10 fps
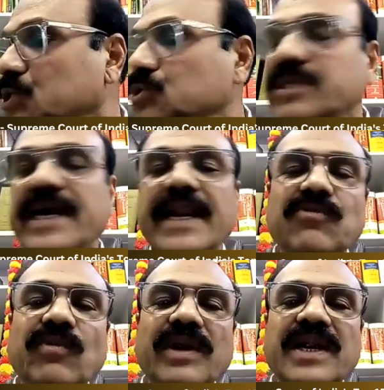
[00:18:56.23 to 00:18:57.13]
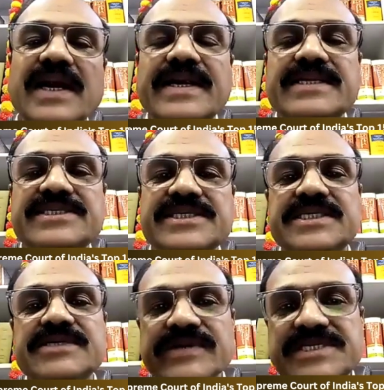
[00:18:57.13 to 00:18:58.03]
So there are
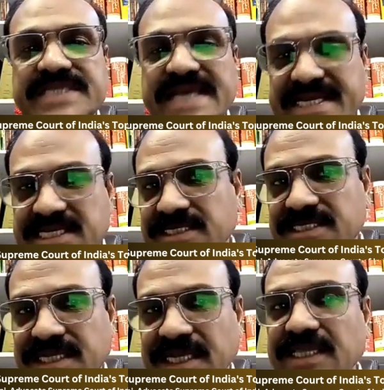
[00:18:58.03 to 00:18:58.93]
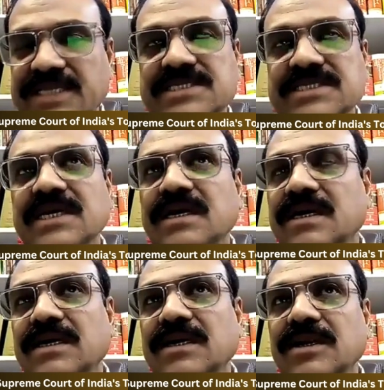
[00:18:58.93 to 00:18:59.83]
161 sections in this
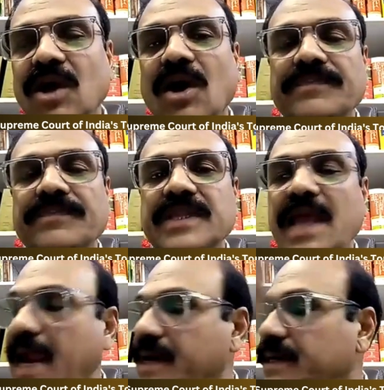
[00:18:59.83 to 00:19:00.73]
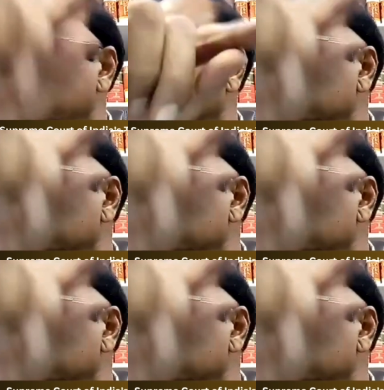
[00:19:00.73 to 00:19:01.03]
law, and